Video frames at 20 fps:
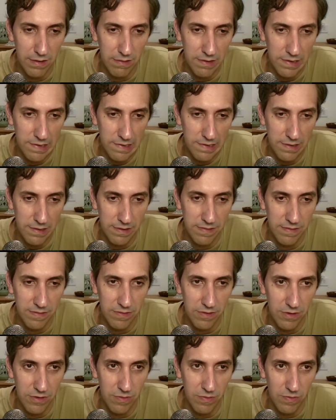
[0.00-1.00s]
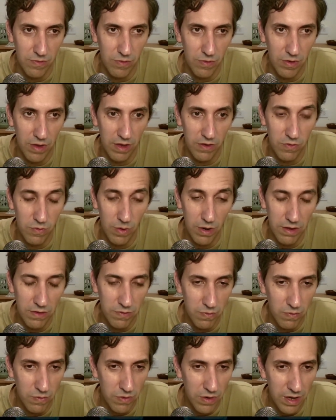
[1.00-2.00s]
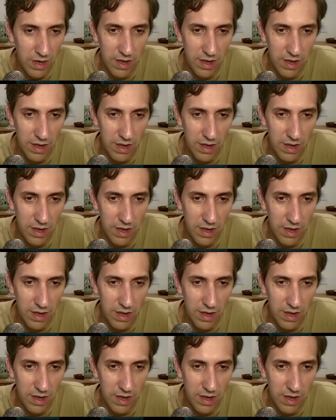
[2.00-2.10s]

no, rook H1 is really